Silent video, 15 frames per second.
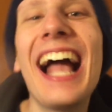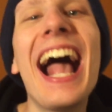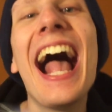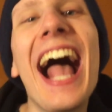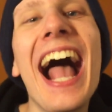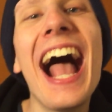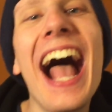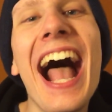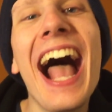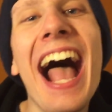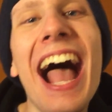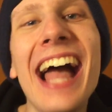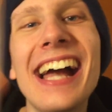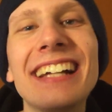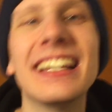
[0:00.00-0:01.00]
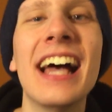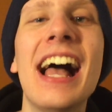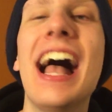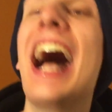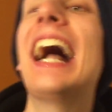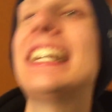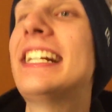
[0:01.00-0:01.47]
Jade!
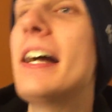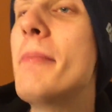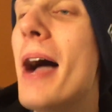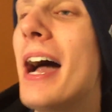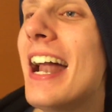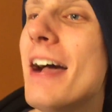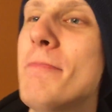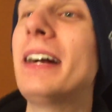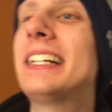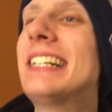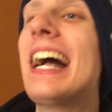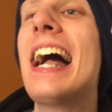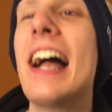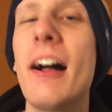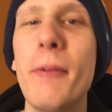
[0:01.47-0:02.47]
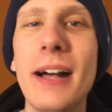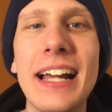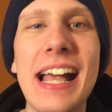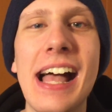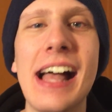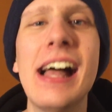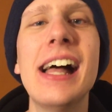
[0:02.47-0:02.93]
Uh, come on up a girl, will
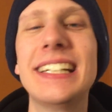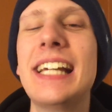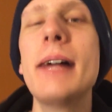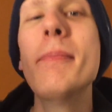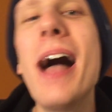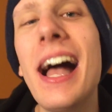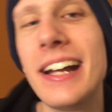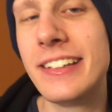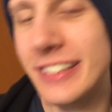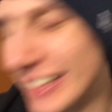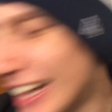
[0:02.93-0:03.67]
you? Come on,